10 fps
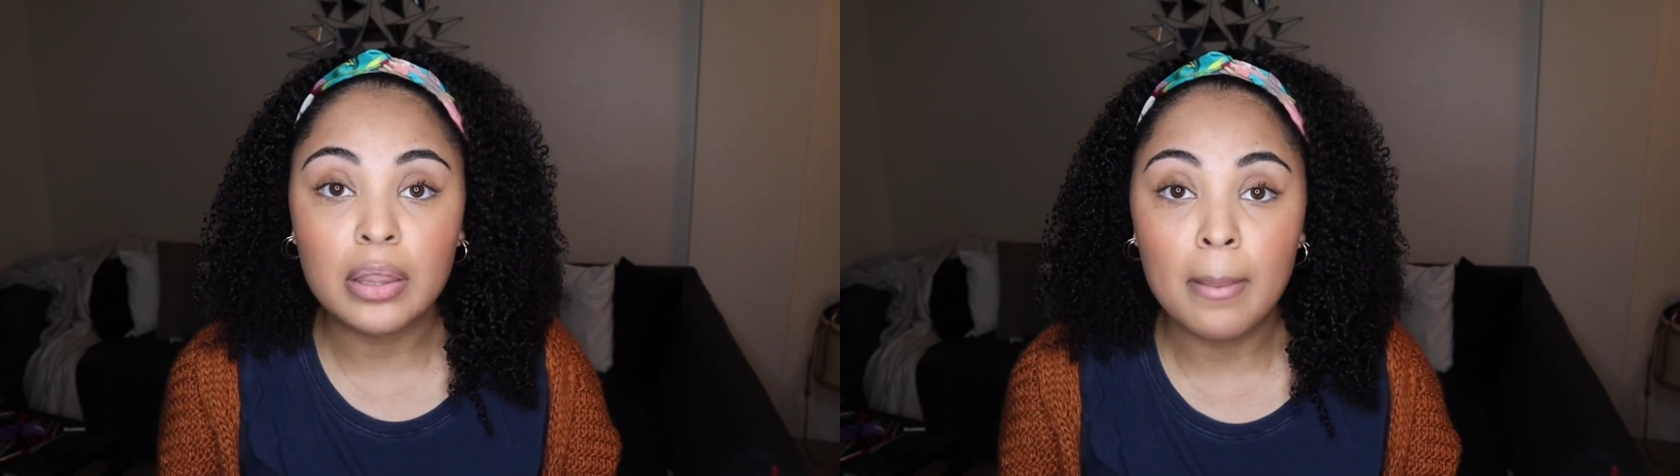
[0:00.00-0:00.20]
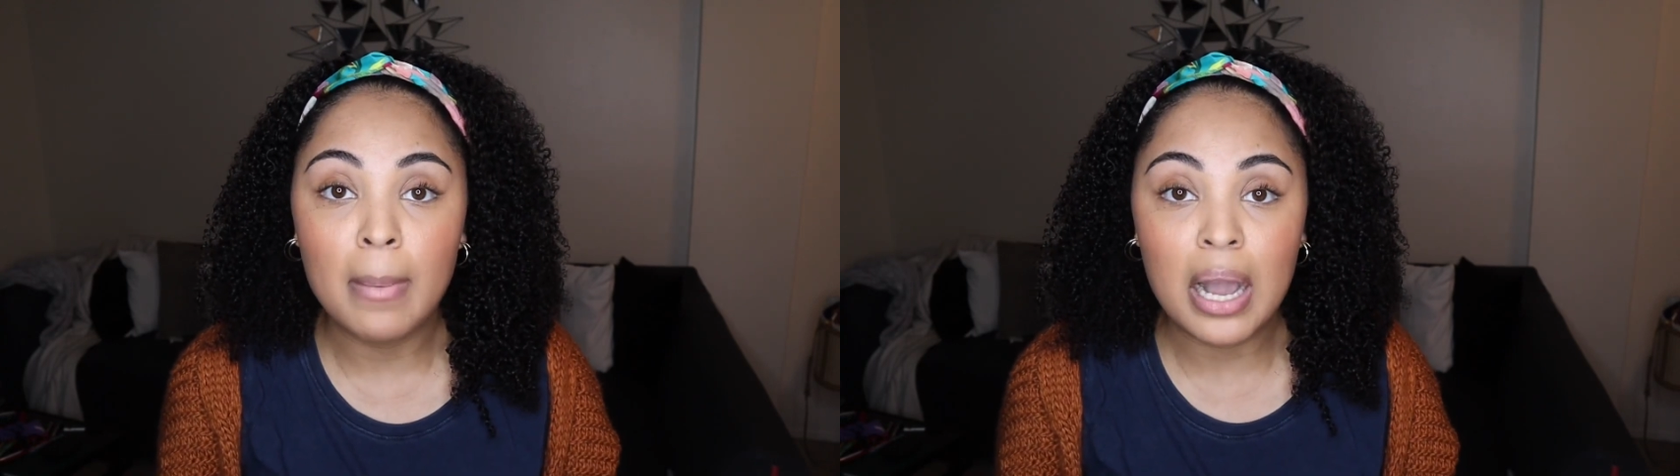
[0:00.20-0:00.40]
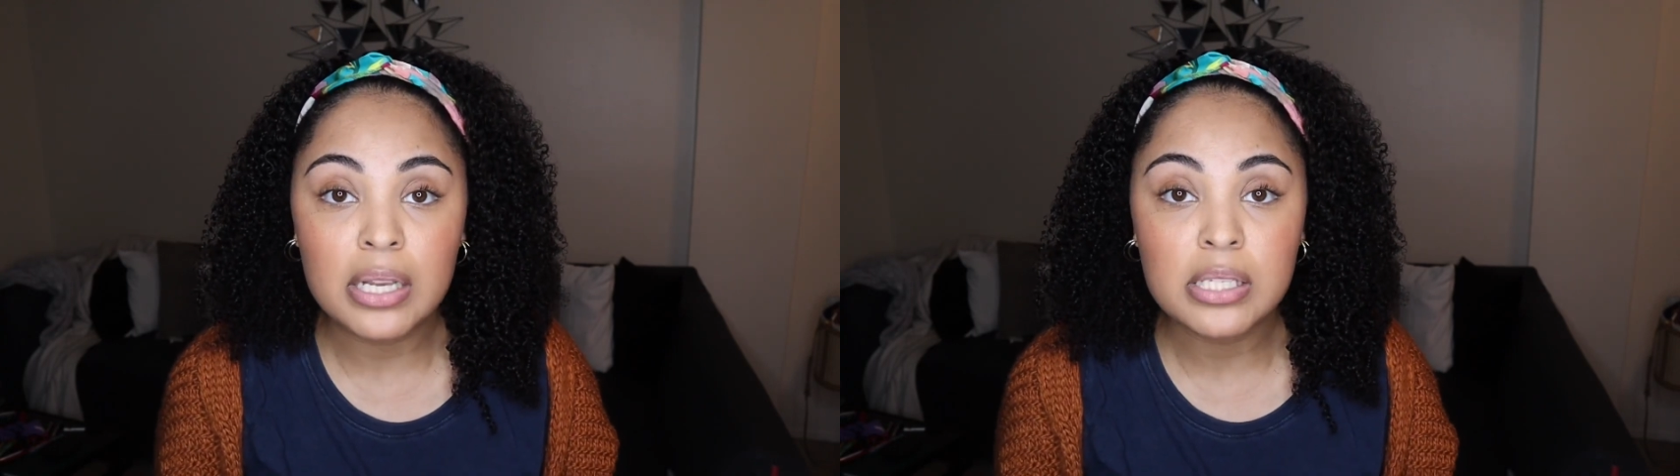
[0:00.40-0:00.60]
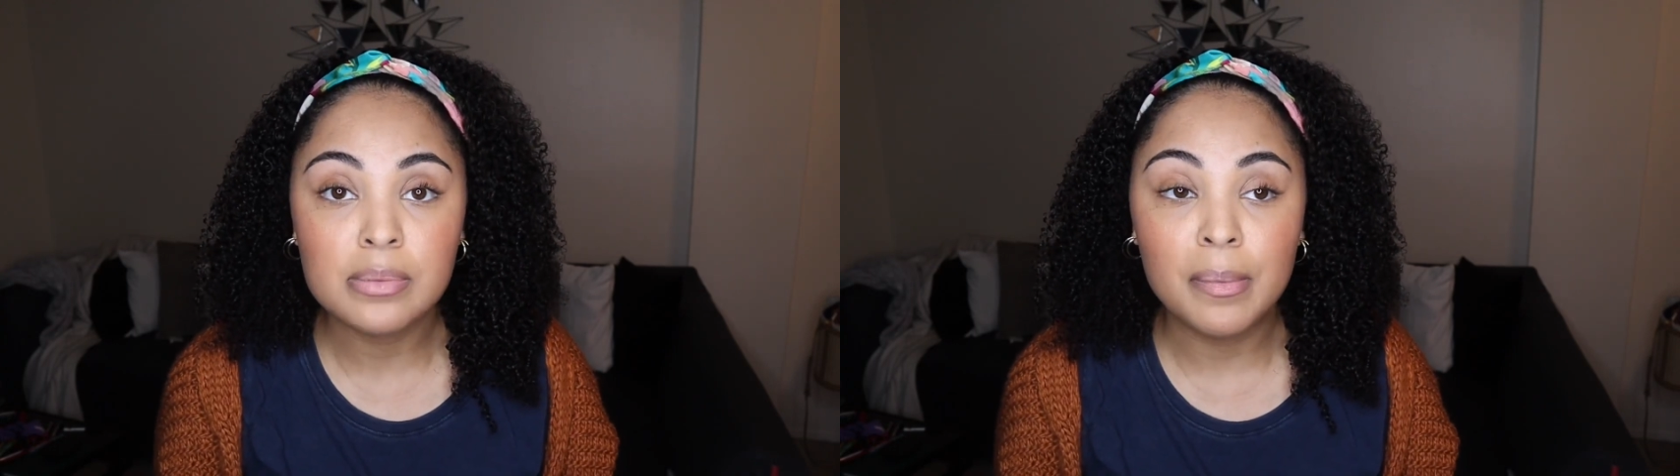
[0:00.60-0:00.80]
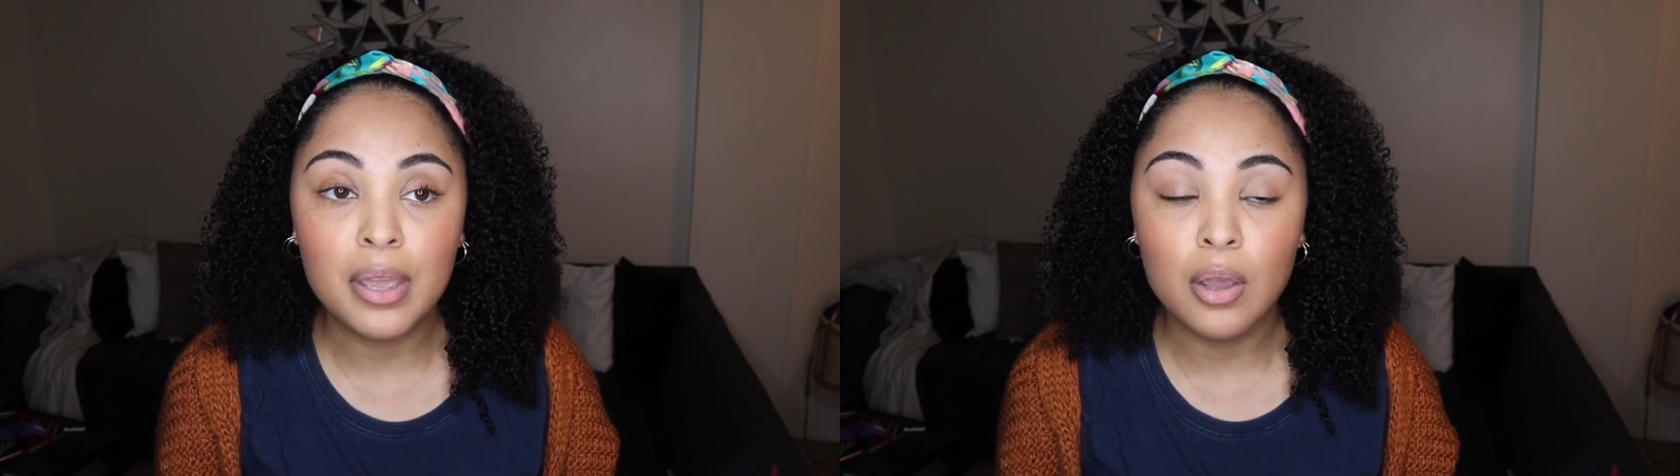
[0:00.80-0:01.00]
the box
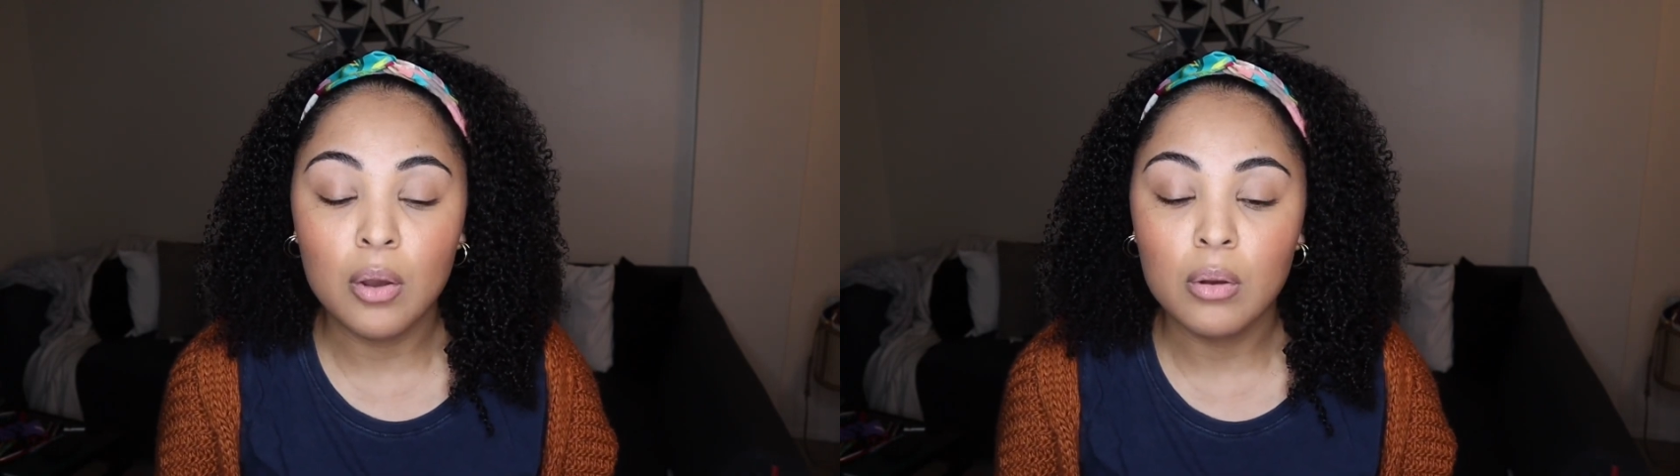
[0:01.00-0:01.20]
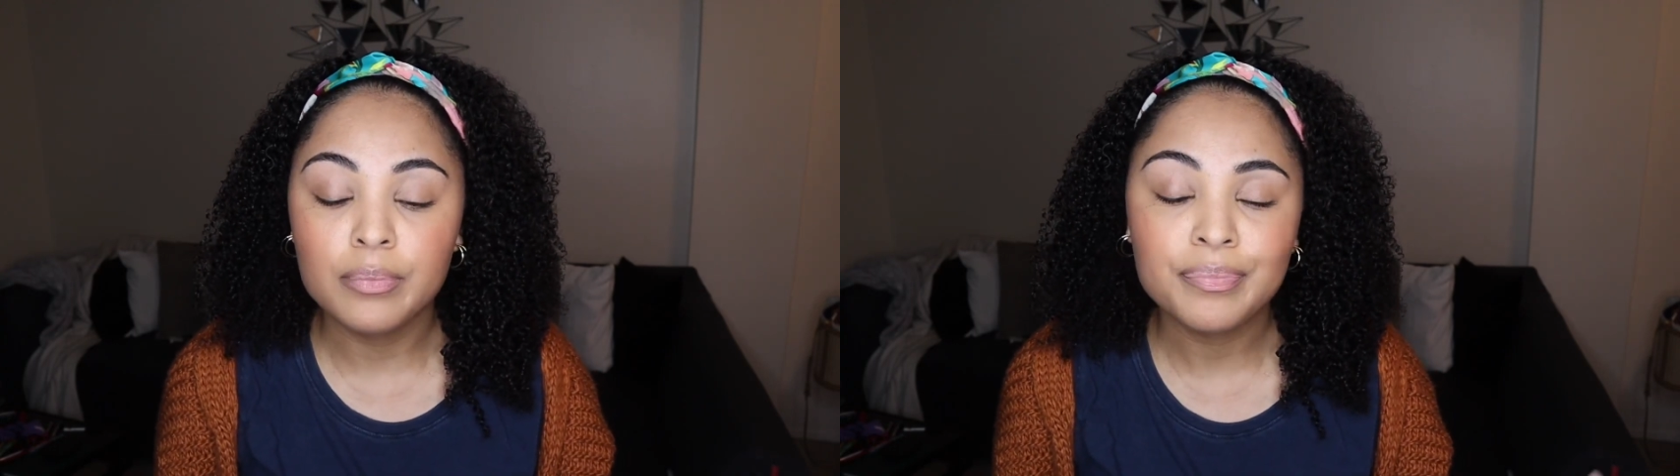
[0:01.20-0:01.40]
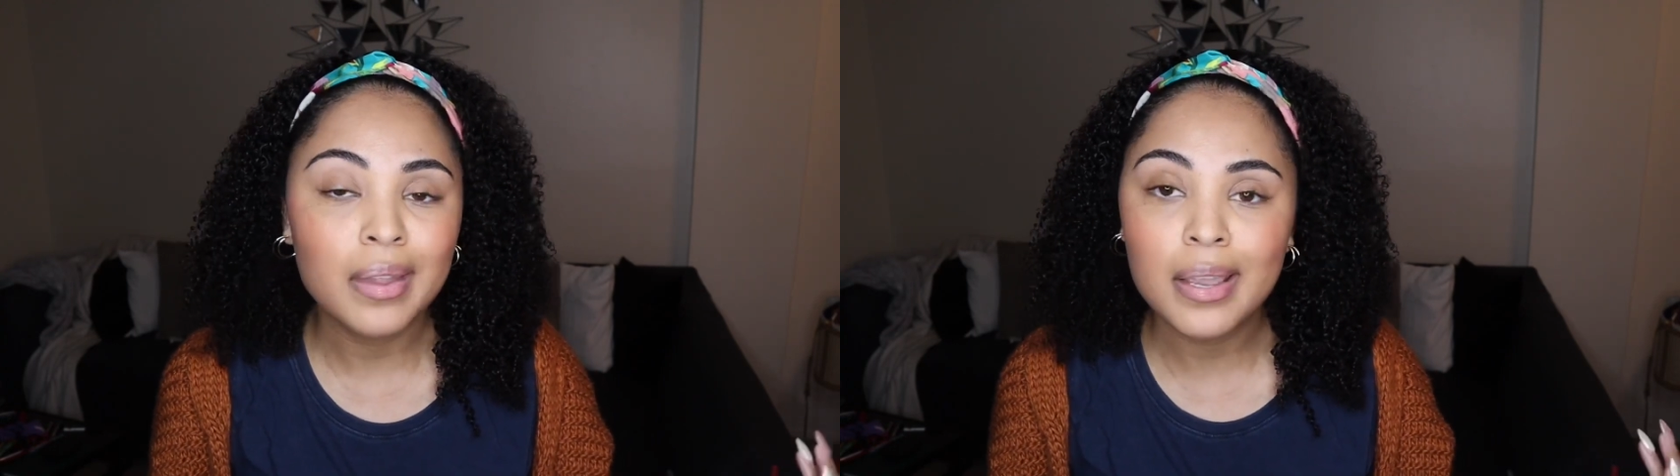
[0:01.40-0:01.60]
smell.